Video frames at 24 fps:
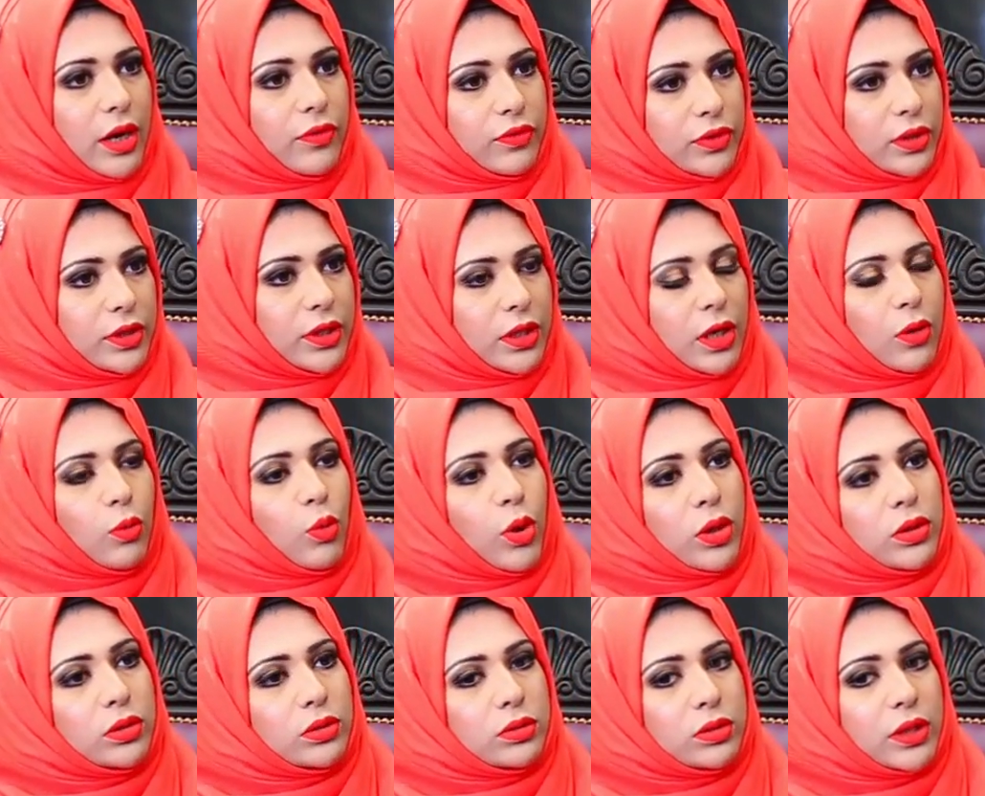like after that,
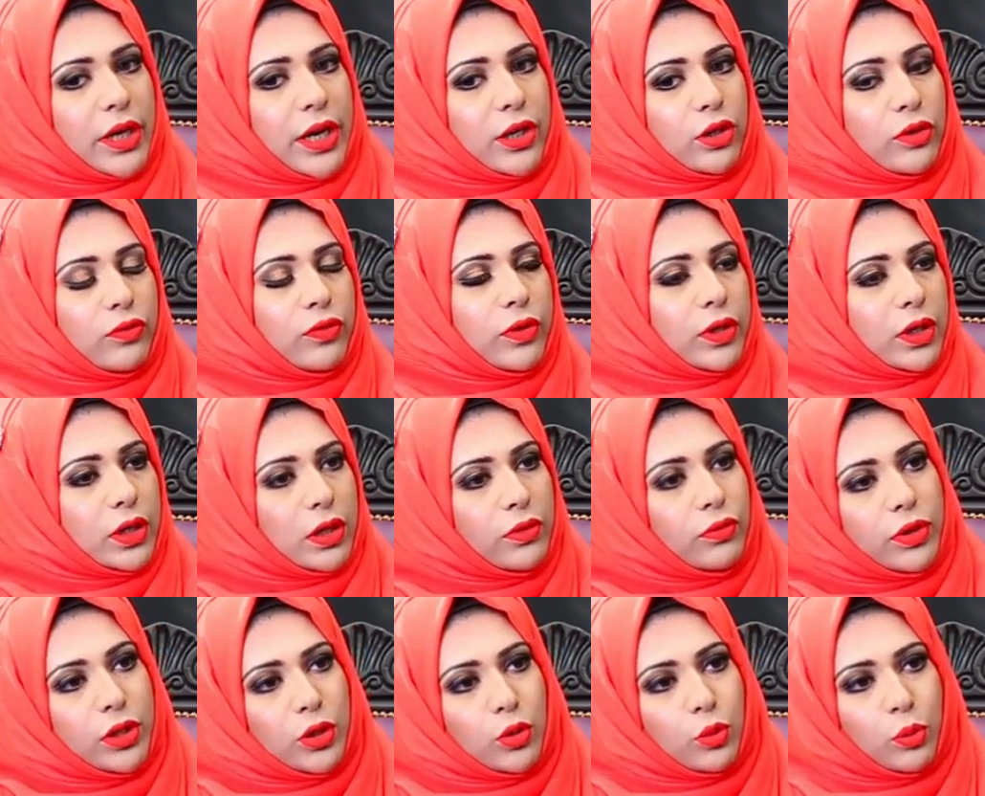what kind of
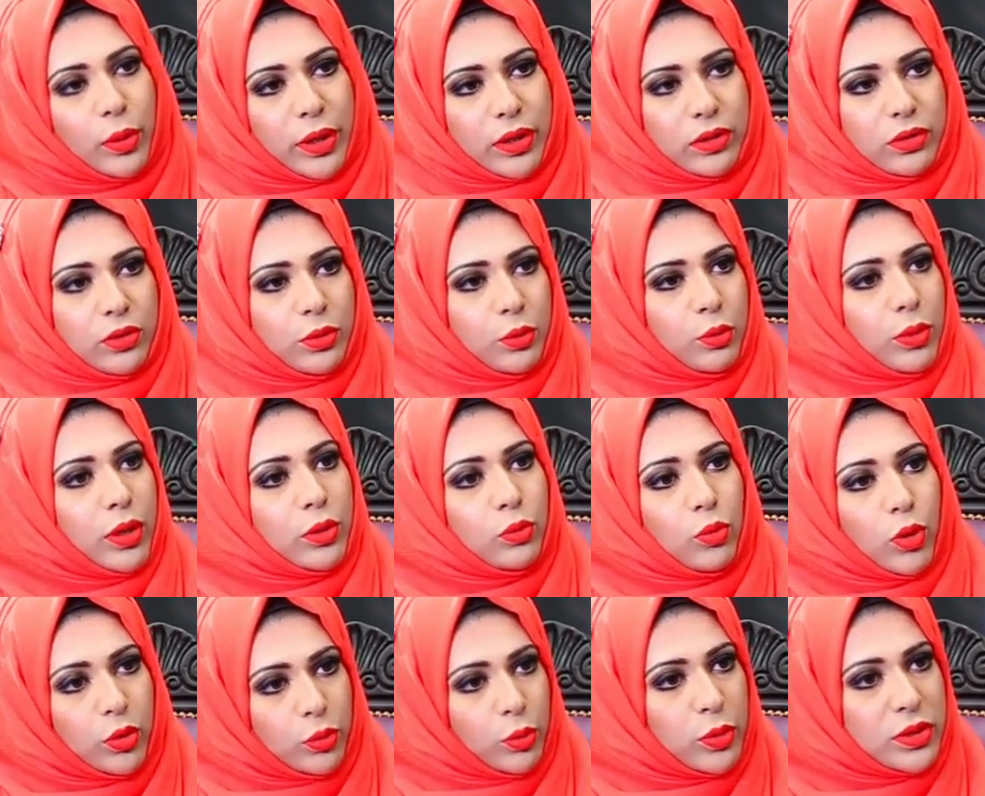recovery you went
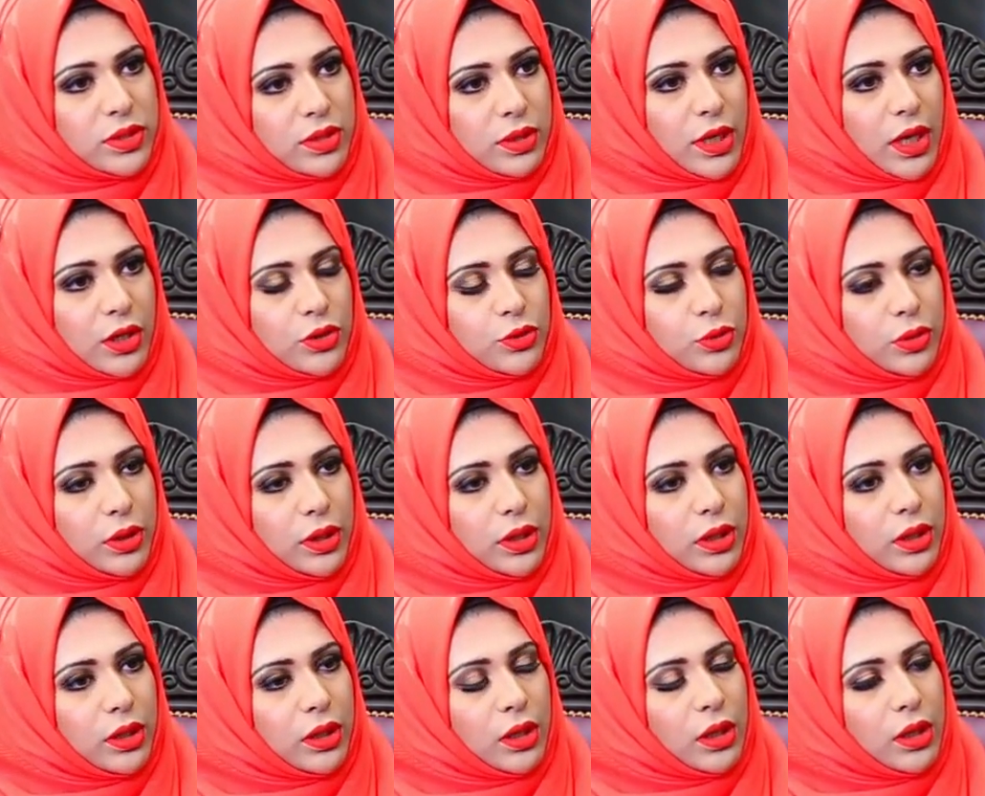through, and what was it
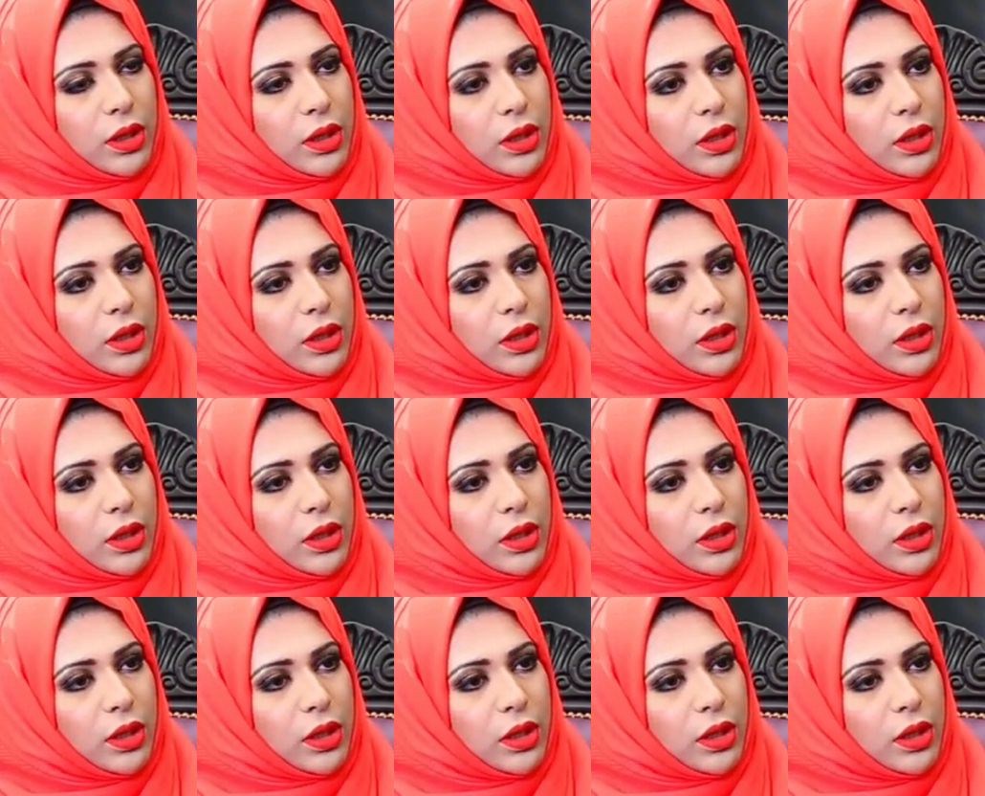actually?